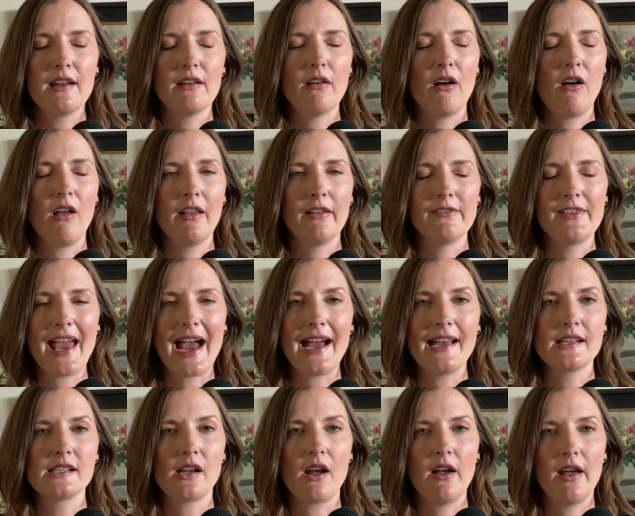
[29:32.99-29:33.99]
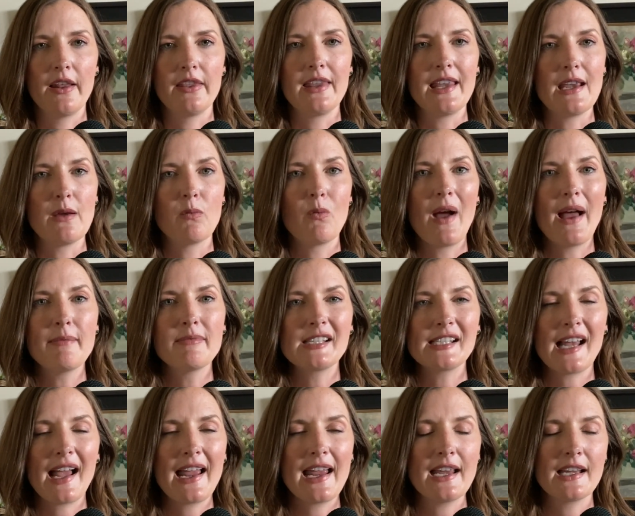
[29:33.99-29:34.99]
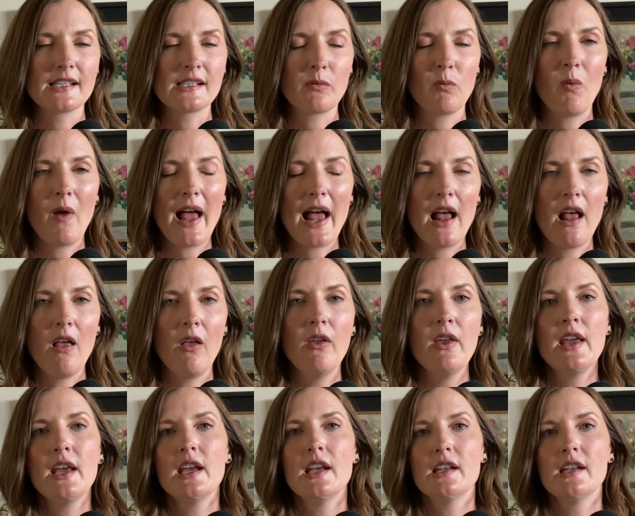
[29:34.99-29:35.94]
and all of that is on the website as well.